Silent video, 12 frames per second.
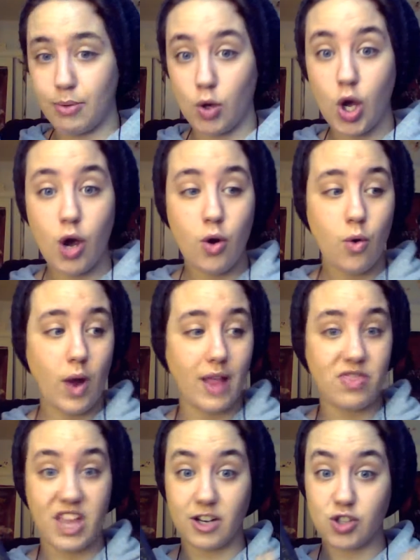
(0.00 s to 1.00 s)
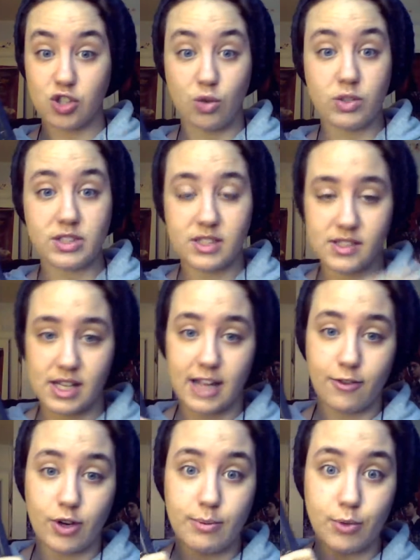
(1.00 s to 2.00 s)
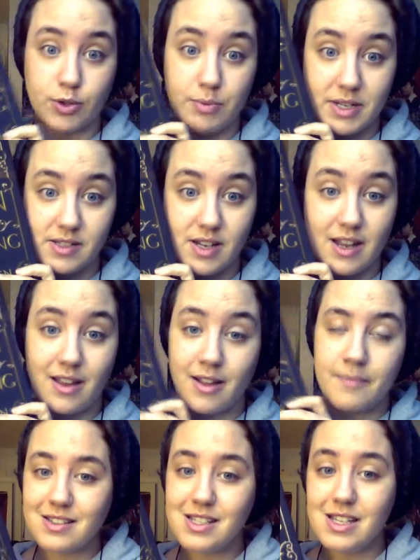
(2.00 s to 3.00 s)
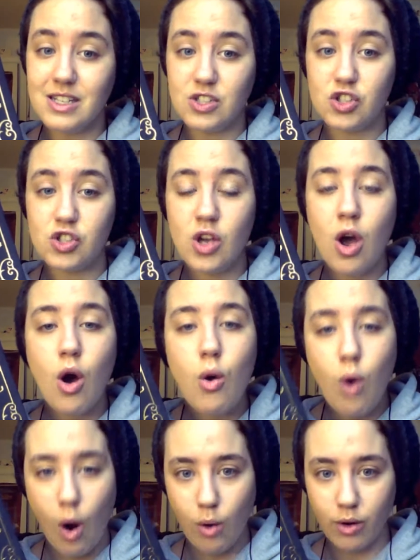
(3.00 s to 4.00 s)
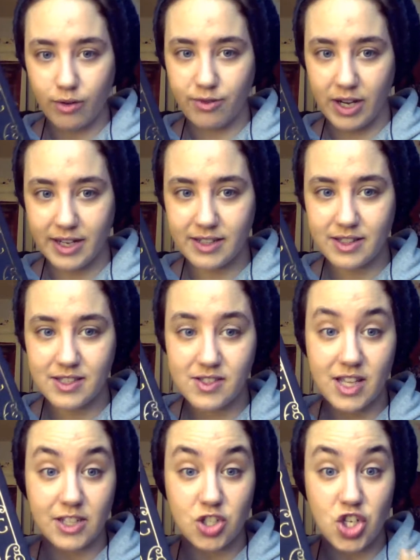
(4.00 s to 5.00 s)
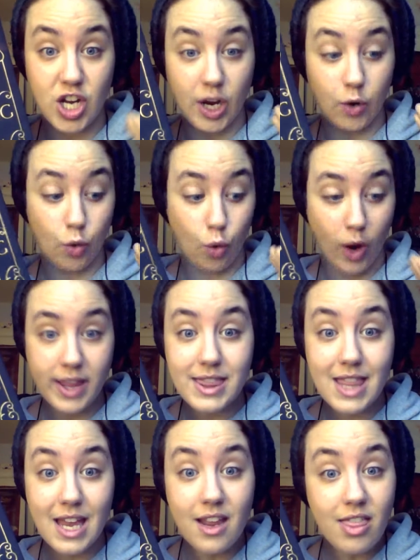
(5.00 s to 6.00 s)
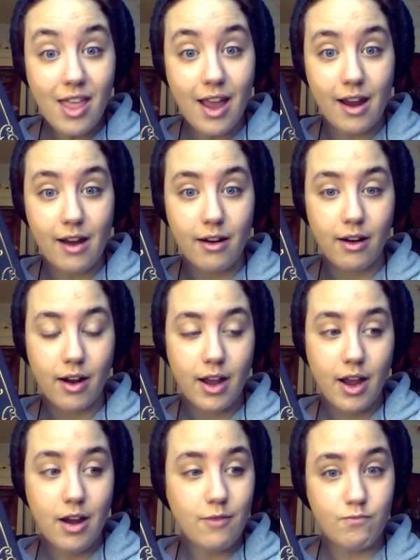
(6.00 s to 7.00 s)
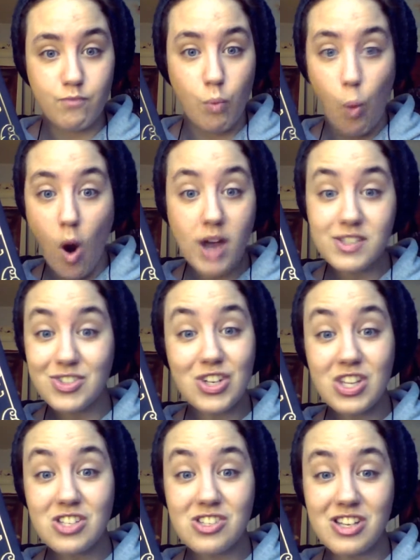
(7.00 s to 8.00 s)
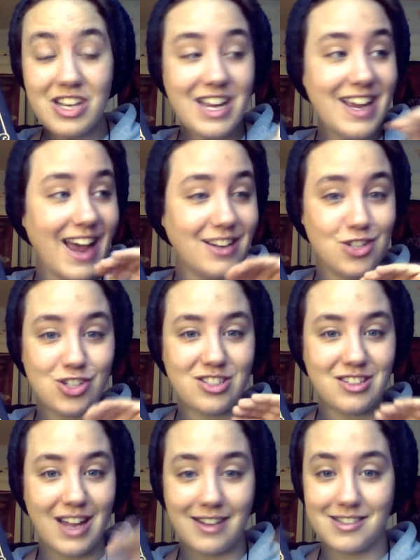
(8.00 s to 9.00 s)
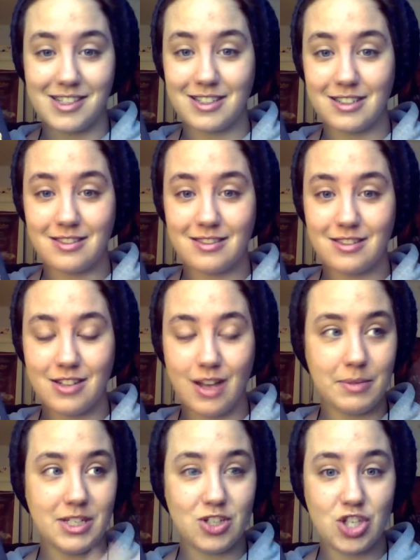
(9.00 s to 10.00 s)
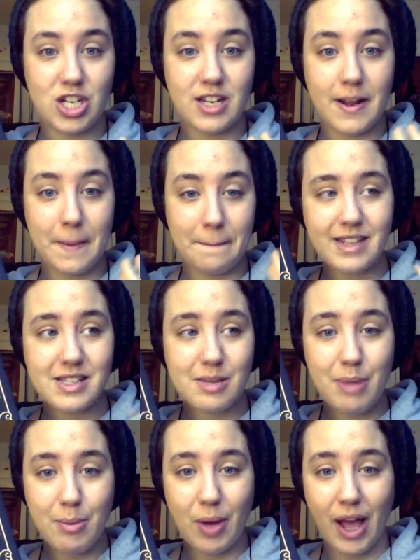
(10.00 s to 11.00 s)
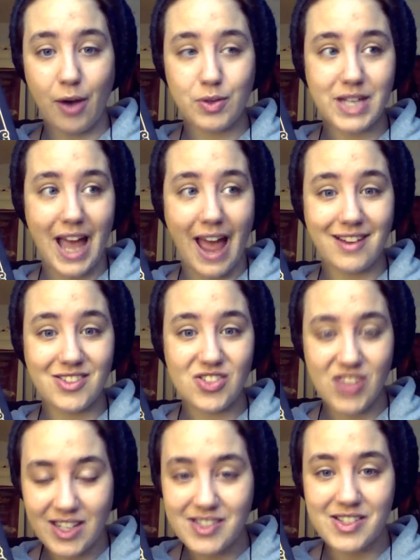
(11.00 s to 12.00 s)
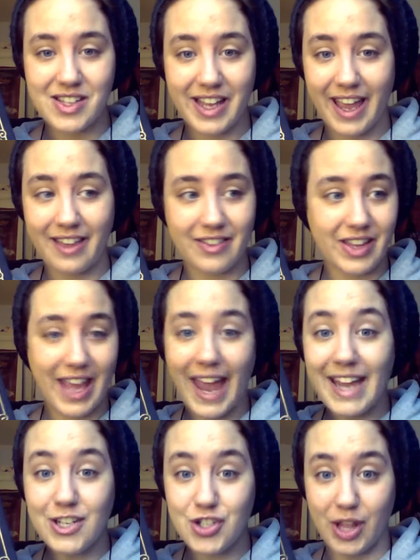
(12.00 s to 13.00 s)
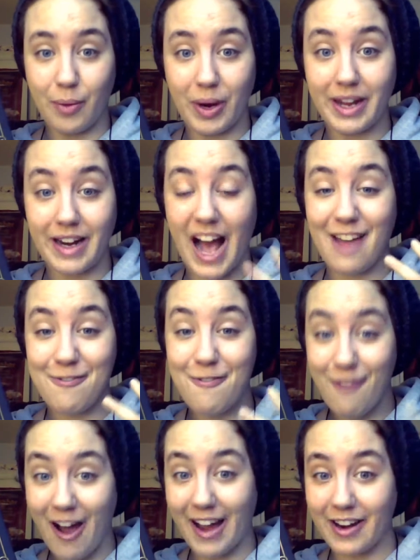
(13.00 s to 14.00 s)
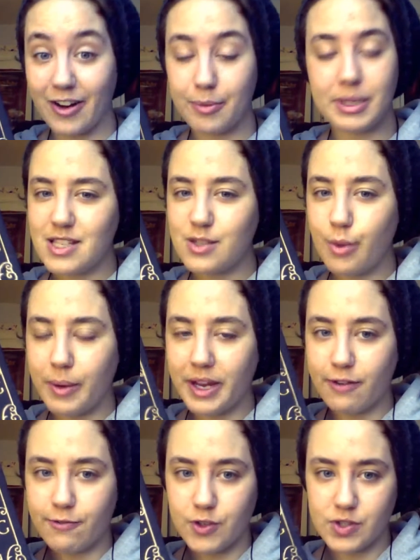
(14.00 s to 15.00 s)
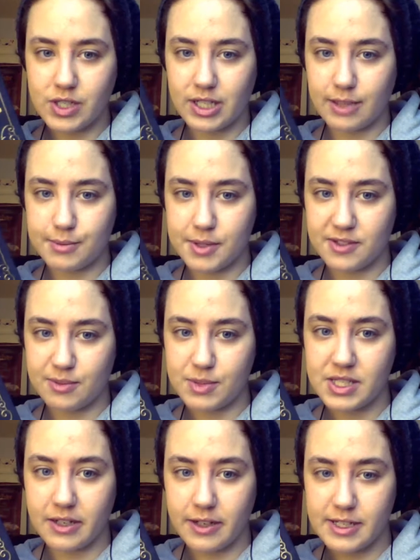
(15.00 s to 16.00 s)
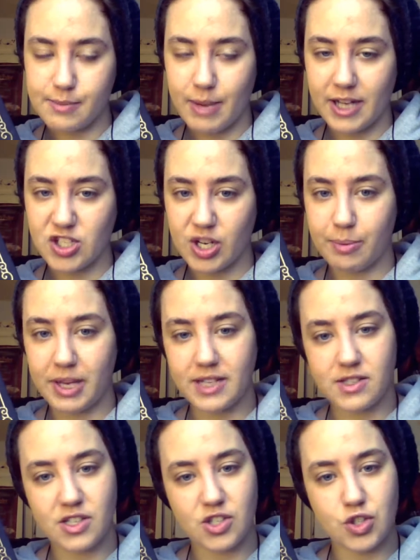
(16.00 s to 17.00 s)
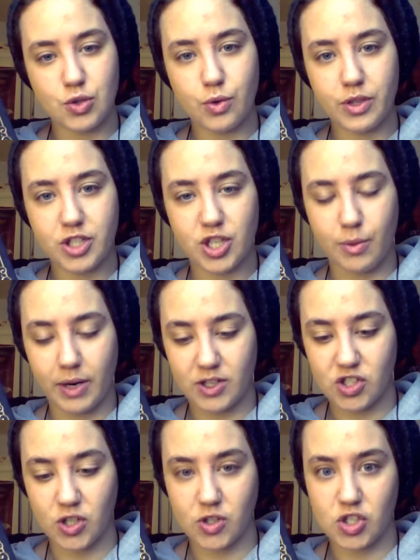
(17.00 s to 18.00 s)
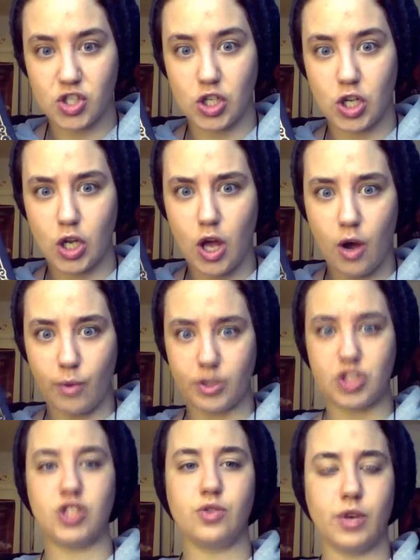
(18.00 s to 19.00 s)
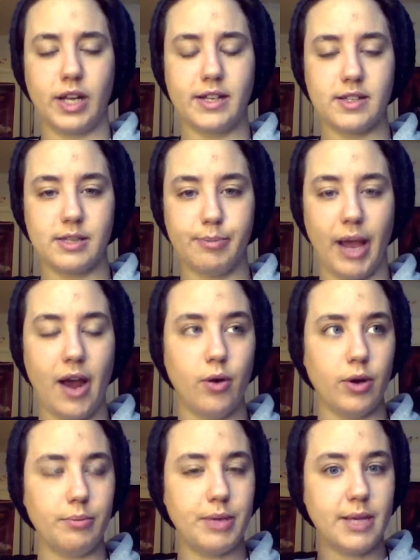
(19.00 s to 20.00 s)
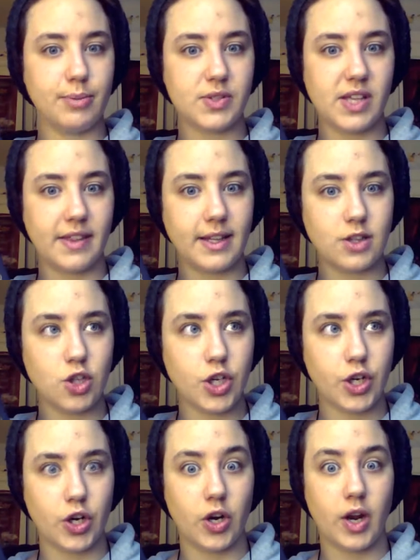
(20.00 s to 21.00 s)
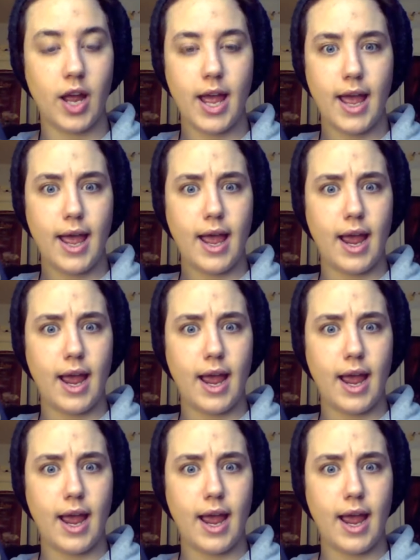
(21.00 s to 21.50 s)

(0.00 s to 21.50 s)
people go, and they are sold into slavery in Mortmesne. Kelsey is so horrified at this that she, right then and there, walks into the city and just ends it. I mean, she gets the people out and sets the cage they were in on fire. This is where we get a first glimpse of some serious magic, because this jewel that she wears starts to glow, and she sort of gets this power, and people sit there, look at her,